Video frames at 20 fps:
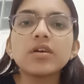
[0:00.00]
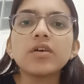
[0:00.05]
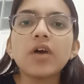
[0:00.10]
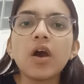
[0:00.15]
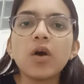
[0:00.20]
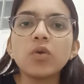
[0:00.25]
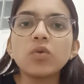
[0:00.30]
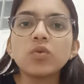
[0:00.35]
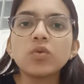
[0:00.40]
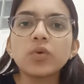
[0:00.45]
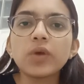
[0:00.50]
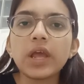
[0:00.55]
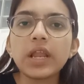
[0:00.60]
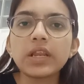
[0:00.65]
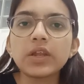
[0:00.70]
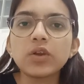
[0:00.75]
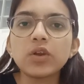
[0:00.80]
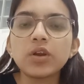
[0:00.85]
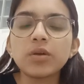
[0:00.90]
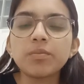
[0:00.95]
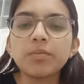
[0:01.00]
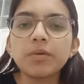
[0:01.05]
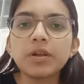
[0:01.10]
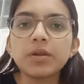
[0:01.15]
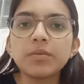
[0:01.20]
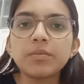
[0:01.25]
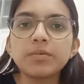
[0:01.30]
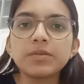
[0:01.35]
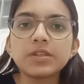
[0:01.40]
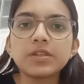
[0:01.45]
how to calculate
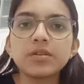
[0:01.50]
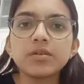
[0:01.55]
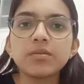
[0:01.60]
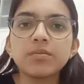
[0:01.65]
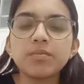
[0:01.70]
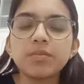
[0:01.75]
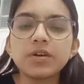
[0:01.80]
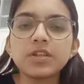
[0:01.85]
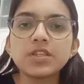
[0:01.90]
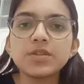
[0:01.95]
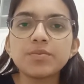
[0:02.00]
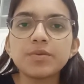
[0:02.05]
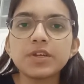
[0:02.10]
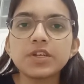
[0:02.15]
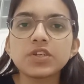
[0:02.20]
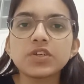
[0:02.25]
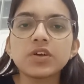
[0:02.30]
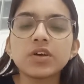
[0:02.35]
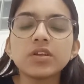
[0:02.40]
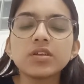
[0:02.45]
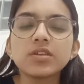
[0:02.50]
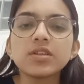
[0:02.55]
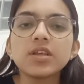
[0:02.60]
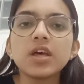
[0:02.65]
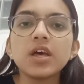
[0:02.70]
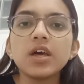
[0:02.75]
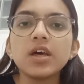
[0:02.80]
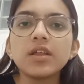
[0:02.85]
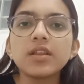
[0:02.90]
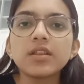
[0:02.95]
pulse pressures.
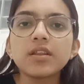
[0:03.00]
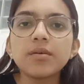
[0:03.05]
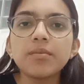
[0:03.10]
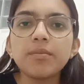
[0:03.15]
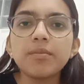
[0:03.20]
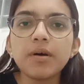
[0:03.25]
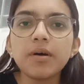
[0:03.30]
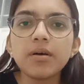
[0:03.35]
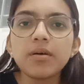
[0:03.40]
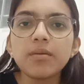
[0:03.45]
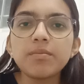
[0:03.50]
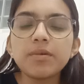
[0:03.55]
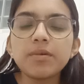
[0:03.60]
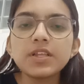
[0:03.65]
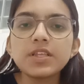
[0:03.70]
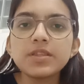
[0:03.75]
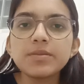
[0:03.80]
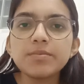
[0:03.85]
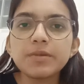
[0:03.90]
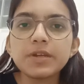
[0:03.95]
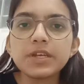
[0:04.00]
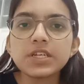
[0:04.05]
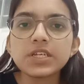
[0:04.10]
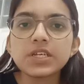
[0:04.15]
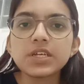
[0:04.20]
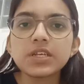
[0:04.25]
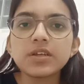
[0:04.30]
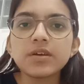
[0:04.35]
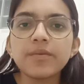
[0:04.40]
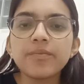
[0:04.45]
The pulse
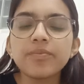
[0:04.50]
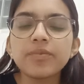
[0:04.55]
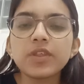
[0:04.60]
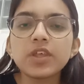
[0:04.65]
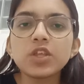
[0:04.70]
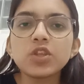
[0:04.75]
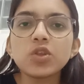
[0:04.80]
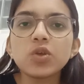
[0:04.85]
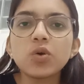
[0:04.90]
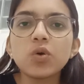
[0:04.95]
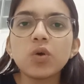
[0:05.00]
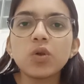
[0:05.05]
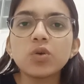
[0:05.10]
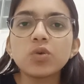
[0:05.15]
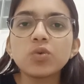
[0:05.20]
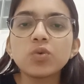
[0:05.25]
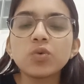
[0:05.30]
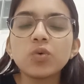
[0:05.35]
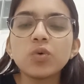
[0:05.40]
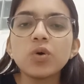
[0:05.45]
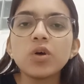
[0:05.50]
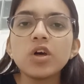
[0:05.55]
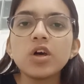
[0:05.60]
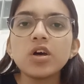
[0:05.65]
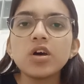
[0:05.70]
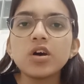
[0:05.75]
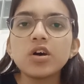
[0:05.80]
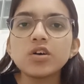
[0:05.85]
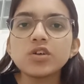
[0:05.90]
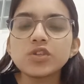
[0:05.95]
pressure is equal to
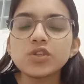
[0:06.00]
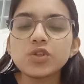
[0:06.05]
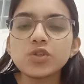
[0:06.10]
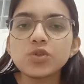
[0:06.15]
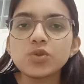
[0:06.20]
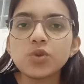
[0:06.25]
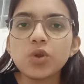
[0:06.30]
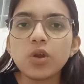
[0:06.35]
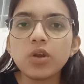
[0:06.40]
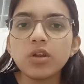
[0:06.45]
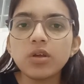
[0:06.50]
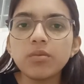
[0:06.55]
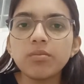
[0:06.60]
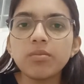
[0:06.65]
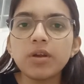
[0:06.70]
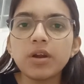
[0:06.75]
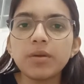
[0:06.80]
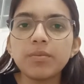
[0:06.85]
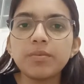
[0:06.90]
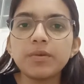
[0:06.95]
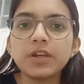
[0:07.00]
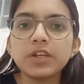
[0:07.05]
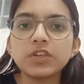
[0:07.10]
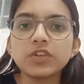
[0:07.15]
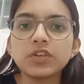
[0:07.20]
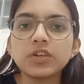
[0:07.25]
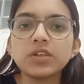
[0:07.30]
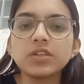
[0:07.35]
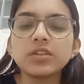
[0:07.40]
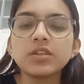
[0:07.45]
systolic blood
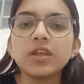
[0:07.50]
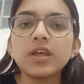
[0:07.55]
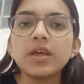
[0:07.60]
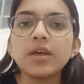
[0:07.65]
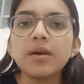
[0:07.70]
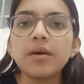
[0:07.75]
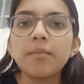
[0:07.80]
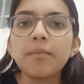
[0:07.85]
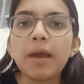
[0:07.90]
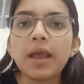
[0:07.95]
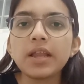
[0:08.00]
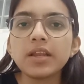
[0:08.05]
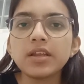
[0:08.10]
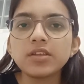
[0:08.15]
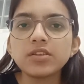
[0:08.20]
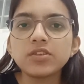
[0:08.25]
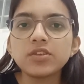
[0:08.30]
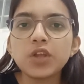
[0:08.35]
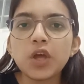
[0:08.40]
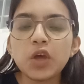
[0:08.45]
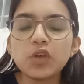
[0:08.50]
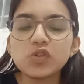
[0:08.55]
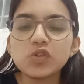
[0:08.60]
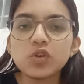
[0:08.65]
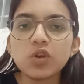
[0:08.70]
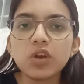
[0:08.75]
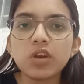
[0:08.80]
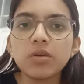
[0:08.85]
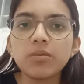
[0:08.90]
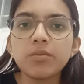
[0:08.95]
pressures minus
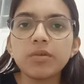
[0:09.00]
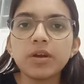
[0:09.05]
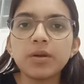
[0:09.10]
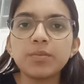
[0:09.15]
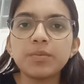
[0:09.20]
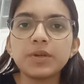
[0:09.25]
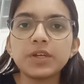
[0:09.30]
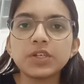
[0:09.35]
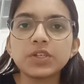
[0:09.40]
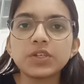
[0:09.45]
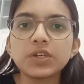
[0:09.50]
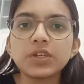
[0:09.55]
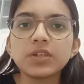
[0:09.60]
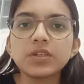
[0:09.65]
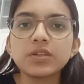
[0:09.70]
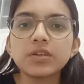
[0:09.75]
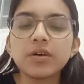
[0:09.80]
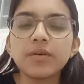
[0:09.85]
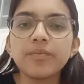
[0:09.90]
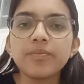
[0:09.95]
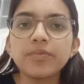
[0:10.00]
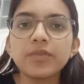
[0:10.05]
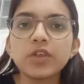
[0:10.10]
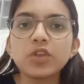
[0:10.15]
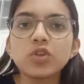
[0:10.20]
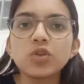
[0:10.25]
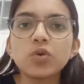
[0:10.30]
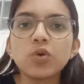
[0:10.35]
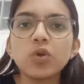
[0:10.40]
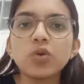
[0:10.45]
diastolic blood pressure
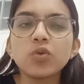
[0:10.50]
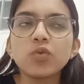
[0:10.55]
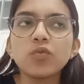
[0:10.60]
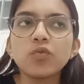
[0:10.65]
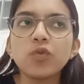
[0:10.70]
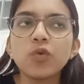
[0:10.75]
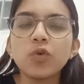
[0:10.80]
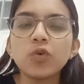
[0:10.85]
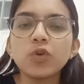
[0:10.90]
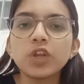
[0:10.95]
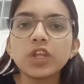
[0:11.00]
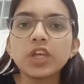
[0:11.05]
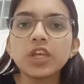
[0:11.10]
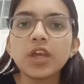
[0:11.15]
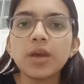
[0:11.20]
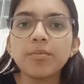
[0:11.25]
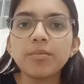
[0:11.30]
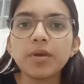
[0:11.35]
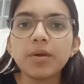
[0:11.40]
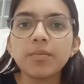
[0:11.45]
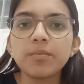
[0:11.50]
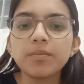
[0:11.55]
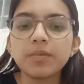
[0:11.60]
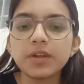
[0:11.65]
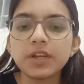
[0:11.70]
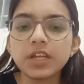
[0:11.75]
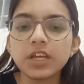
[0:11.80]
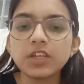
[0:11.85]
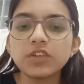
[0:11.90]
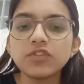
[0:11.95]
is equal to 40 mm per
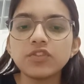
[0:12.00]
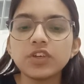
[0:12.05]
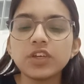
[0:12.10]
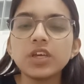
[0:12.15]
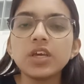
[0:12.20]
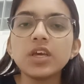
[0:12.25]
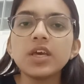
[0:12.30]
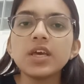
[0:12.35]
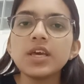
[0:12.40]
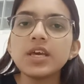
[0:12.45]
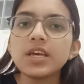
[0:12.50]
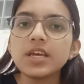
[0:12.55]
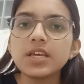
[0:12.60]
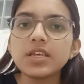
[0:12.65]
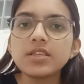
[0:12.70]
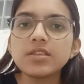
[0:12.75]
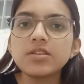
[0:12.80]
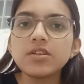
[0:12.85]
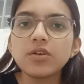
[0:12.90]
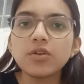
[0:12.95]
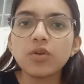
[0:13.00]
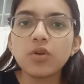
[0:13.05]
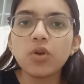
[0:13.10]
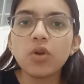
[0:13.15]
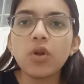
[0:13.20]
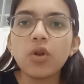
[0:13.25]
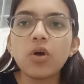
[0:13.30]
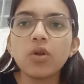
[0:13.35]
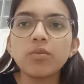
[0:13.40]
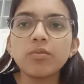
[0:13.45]
Hg is the
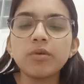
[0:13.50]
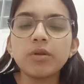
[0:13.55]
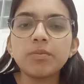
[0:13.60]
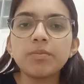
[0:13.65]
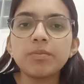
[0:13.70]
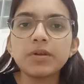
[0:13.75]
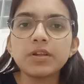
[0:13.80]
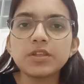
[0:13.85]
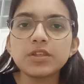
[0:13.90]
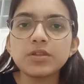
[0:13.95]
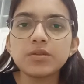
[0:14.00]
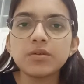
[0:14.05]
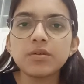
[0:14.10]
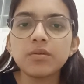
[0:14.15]
normal pulse